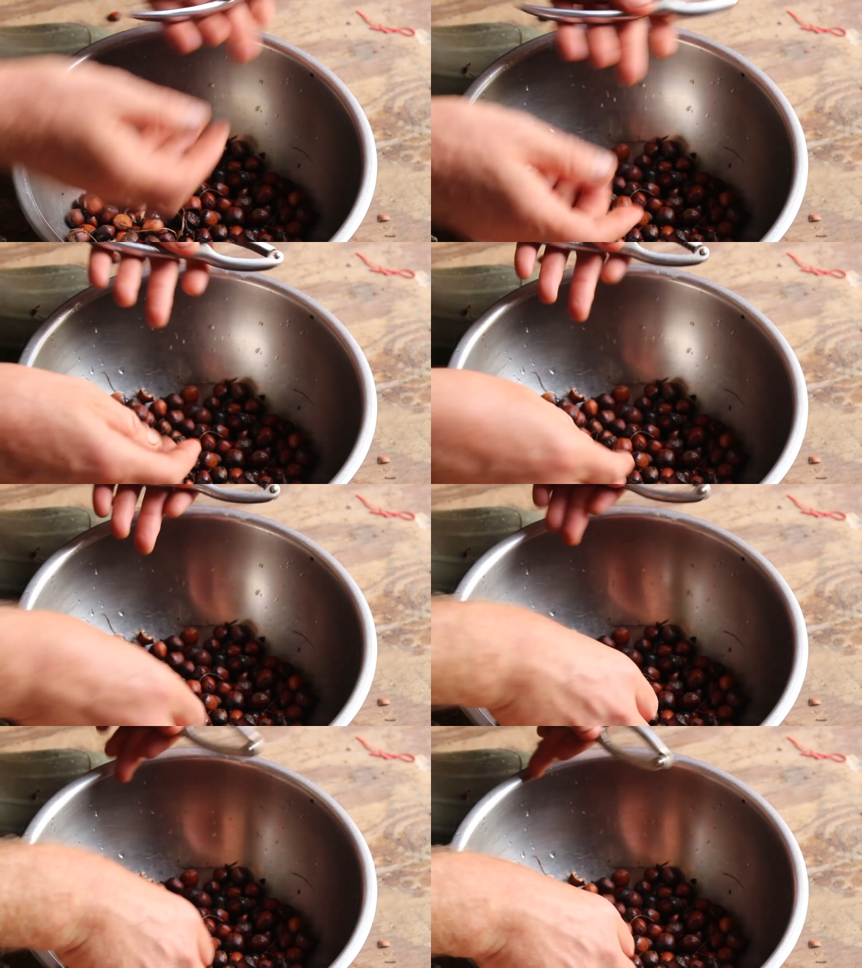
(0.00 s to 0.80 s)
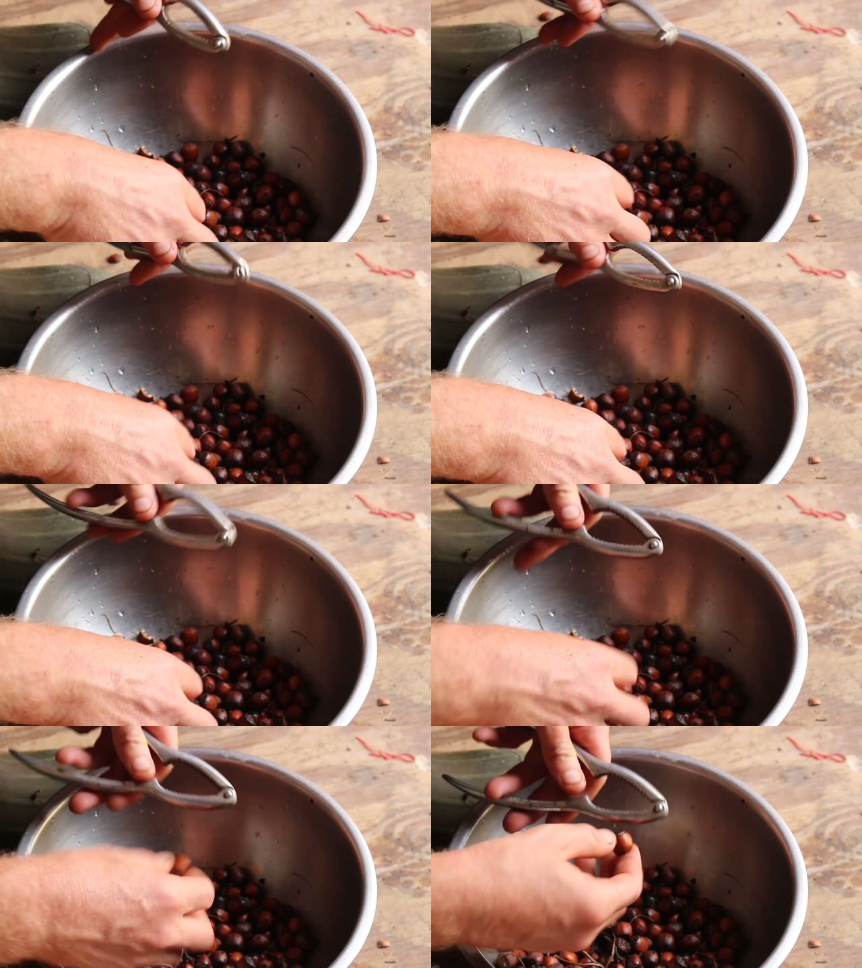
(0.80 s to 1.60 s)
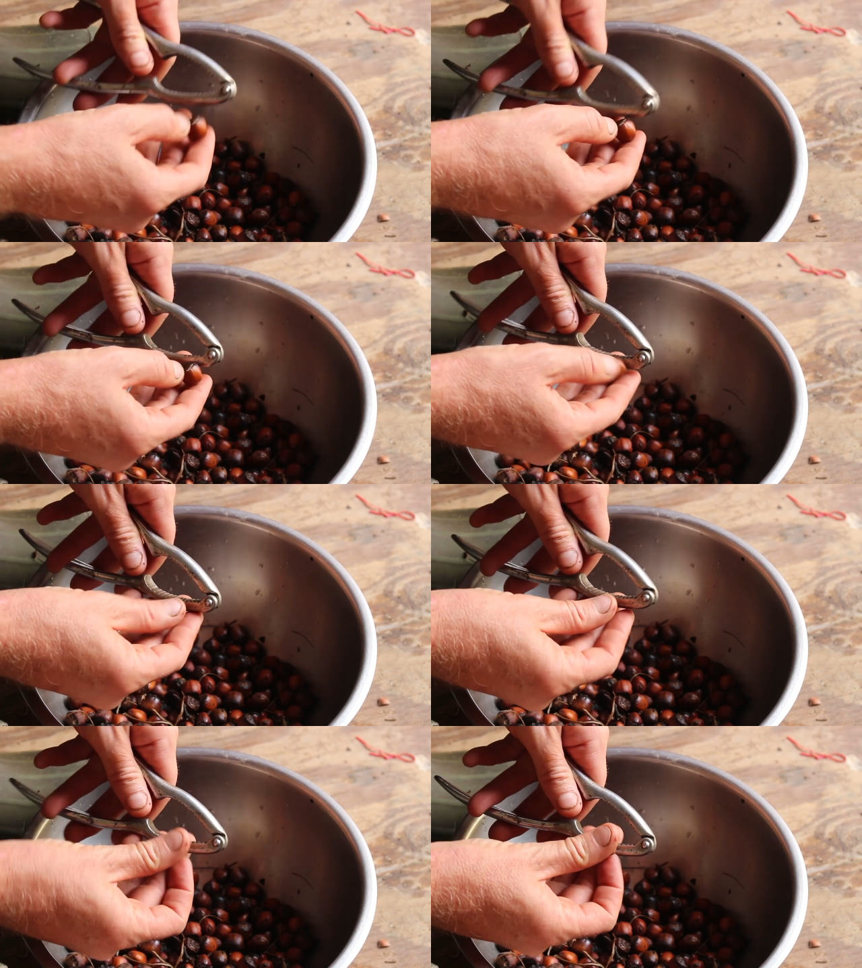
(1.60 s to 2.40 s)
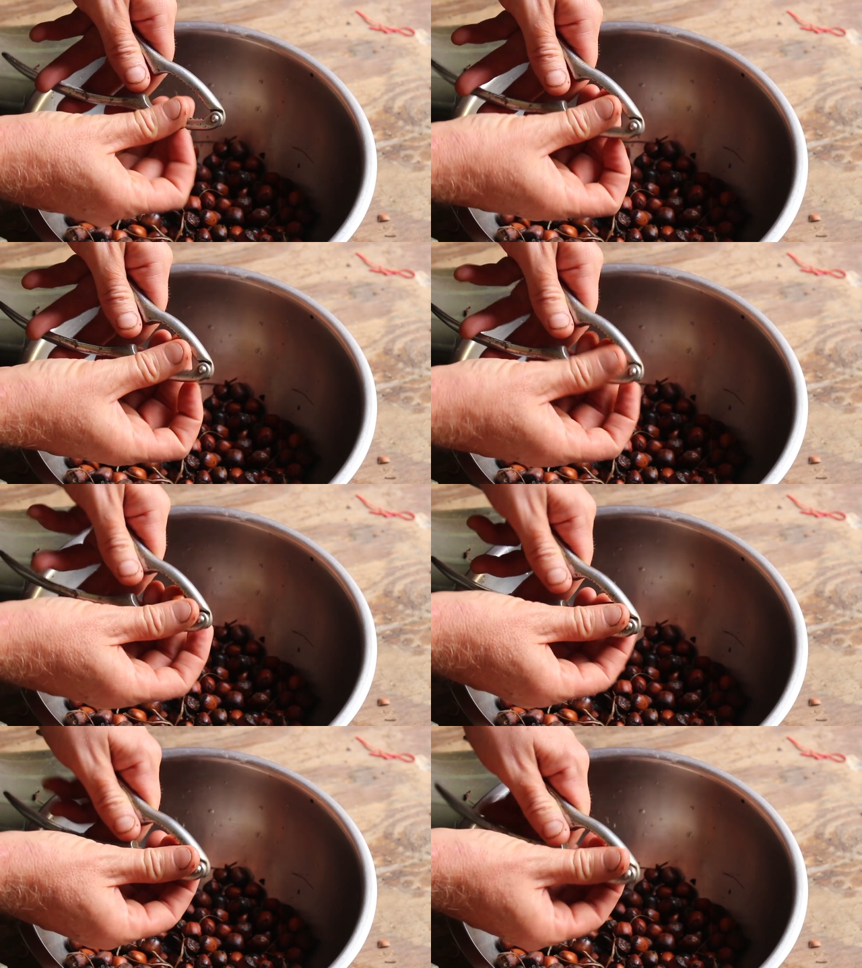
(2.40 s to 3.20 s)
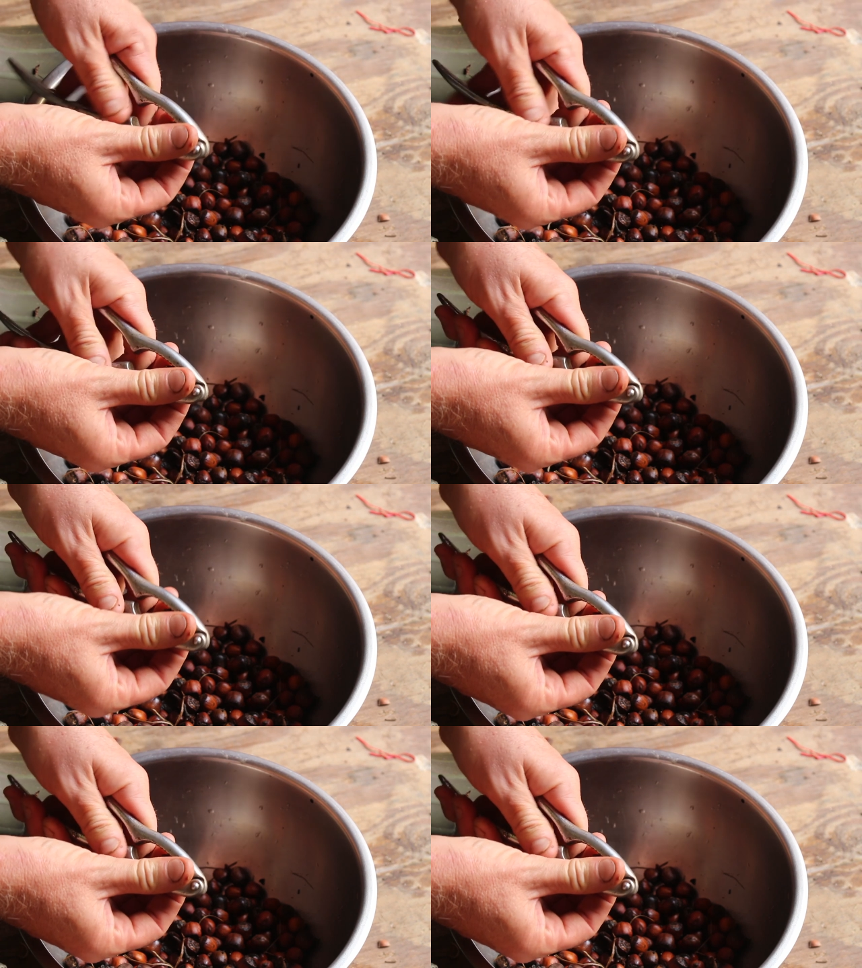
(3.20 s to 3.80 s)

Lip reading: Nobody's mouth can be seen.